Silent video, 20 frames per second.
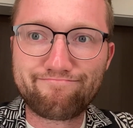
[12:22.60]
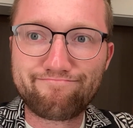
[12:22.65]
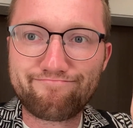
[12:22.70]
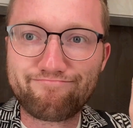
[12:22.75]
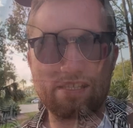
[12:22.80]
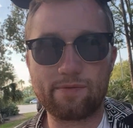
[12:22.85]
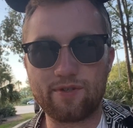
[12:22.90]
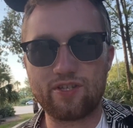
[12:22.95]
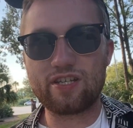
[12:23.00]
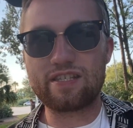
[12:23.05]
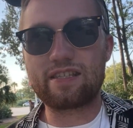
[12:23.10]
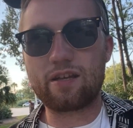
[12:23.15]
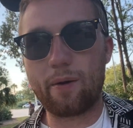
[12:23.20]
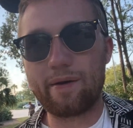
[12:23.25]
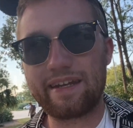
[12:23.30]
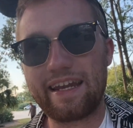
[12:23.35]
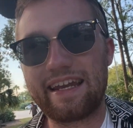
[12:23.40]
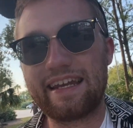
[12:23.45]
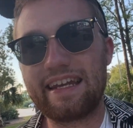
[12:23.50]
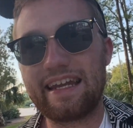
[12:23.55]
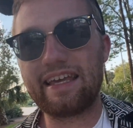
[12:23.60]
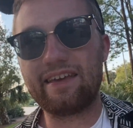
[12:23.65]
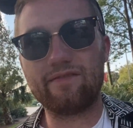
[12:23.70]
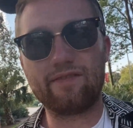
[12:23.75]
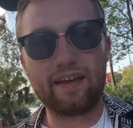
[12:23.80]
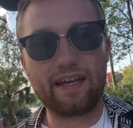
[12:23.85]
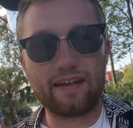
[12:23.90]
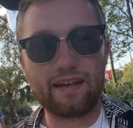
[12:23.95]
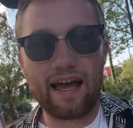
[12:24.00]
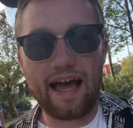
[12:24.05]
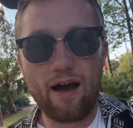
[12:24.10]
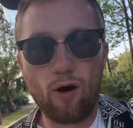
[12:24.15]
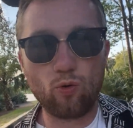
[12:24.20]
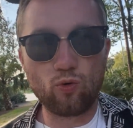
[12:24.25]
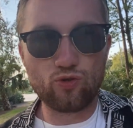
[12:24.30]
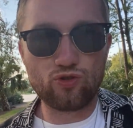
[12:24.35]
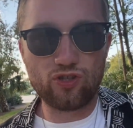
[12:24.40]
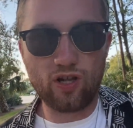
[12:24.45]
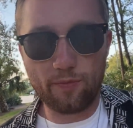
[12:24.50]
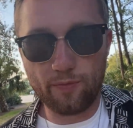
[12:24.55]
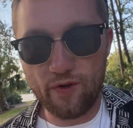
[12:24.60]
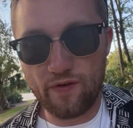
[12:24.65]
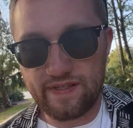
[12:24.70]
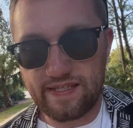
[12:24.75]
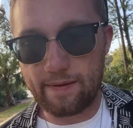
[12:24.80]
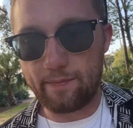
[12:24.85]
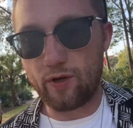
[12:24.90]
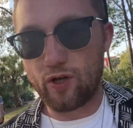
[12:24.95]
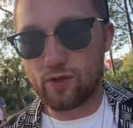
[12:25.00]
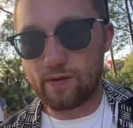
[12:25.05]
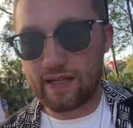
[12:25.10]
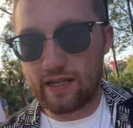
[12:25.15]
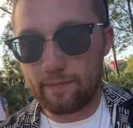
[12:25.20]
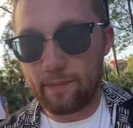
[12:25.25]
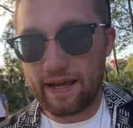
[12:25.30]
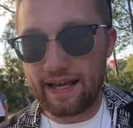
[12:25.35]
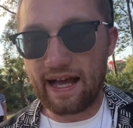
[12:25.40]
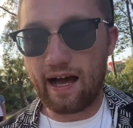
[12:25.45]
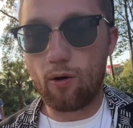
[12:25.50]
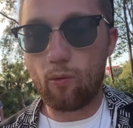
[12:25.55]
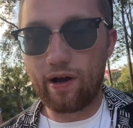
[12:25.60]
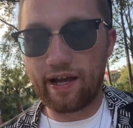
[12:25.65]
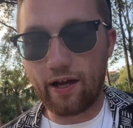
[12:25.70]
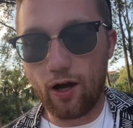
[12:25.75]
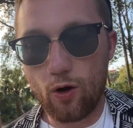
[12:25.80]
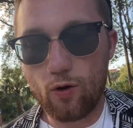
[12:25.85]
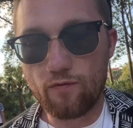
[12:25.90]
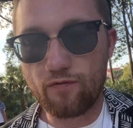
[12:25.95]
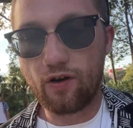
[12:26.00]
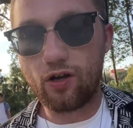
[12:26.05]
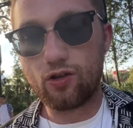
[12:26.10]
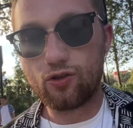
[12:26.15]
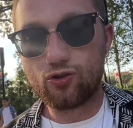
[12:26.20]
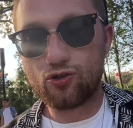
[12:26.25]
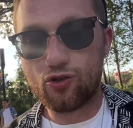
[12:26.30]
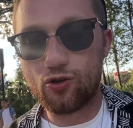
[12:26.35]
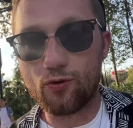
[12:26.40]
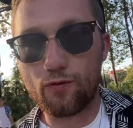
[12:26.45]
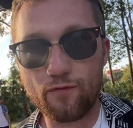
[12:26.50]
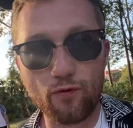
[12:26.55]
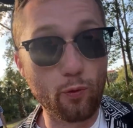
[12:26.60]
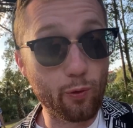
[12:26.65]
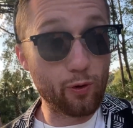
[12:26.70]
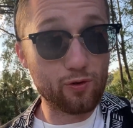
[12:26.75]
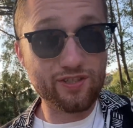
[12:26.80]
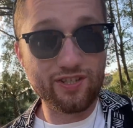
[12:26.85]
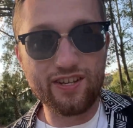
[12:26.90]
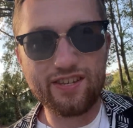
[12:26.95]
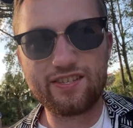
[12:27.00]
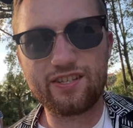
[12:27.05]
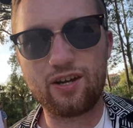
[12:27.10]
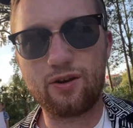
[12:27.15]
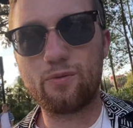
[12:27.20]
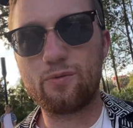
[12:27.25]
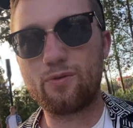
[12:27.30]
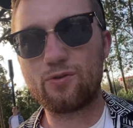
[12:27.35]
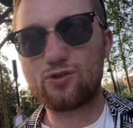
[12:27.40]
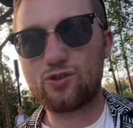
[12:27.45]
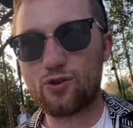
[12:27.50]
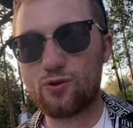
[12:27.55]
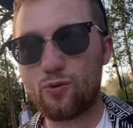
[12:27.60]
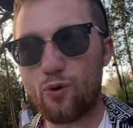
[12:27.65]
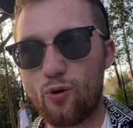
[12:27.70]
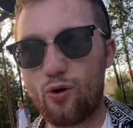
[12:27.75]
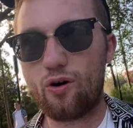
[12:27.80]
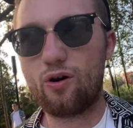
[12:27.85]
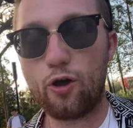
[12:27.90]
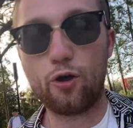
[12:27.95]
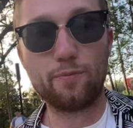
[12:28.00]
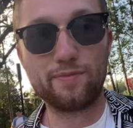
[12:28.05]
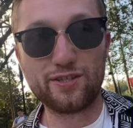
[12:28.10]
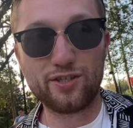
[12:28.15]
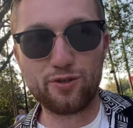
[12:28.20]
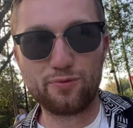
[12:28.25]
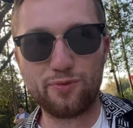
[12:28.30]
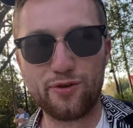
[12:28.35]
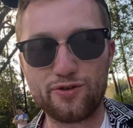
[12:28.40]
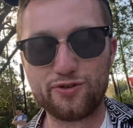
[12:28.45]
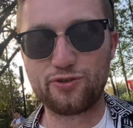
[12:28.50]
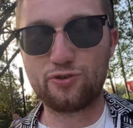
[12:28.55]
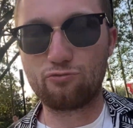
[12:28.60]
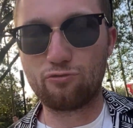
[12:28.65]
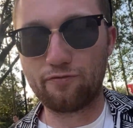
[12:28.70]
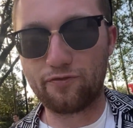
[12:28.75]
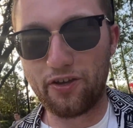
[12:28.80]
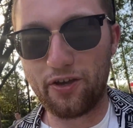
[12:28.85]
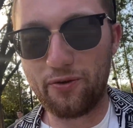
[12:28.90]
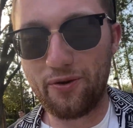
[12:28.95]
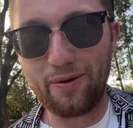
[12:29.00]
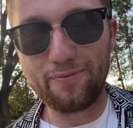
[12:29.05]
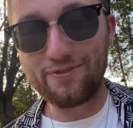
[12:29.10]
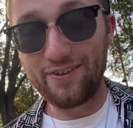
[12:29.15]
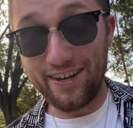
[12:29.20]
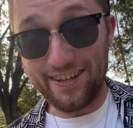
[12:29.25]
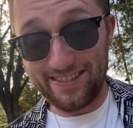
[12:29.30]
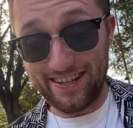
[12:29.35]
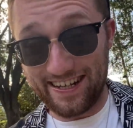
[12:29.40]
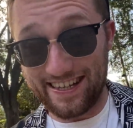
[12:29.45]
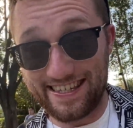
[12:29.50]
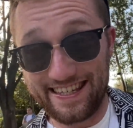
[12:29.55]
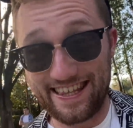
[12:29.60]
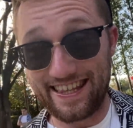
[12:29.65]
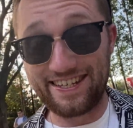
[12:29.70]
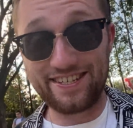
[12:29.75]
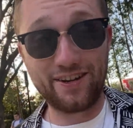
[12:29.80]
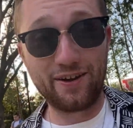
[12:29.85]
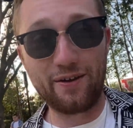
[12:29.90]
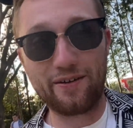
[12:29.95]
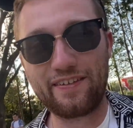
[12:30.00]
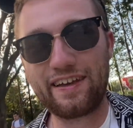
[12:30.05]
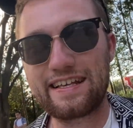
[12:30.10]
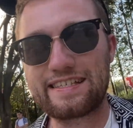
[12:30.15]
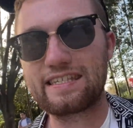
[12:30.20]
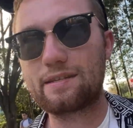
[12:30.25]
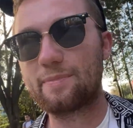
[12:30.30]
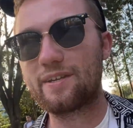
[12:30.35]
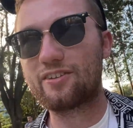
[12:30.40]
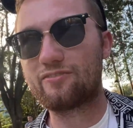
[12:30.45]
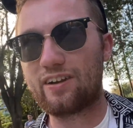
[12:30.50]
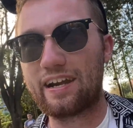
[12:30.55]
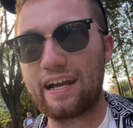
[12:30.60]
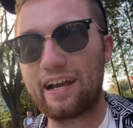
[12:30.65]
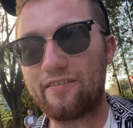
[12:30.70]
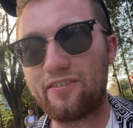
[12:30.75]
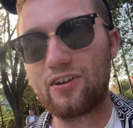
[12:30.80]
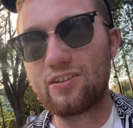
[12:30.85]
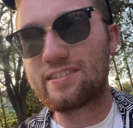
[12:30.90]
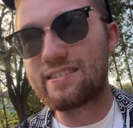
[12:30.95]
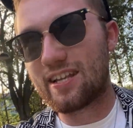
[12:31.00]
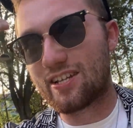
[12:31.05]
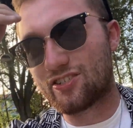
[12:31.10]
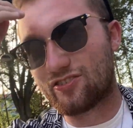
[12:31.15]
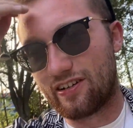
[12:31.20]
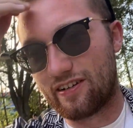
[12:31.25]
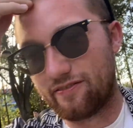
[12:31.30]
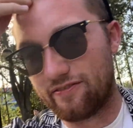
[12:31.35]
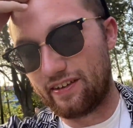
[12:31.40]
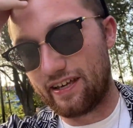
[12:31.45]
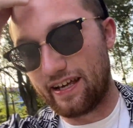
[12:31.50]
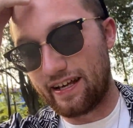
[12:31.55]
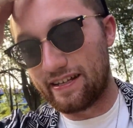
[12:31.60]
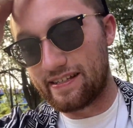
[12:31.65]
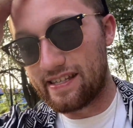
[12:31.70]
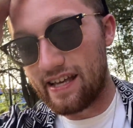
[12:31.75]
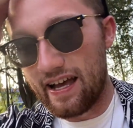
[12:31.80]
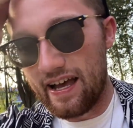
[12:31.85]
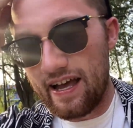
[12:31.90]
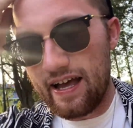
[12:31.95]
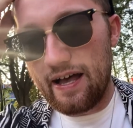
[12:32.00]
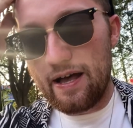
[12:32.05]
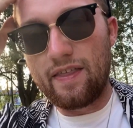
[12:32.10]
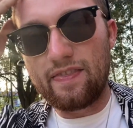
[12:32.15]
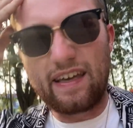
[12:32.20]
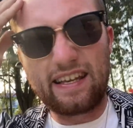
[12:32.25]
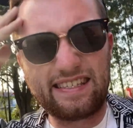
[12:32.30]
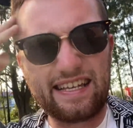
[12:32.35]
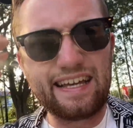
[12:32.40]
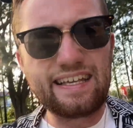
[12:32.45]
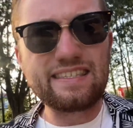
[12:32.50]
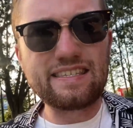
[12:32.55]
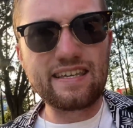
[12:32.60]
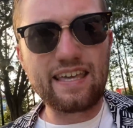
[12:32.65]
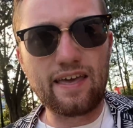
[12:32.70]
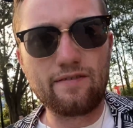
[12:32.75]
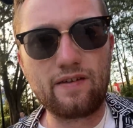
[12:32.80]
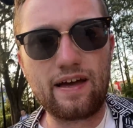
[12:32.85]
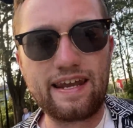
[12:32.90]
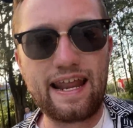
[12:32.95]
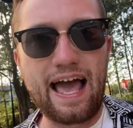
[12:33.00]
Okay, so we're just going and leaving All Star Music because we're going to make our way over to Fort Wilderness to go to Hoop-Dee-Doo Musical Revue. I'm so excited to see this show. I think it's going to be great. I've heard such great things. They say to give an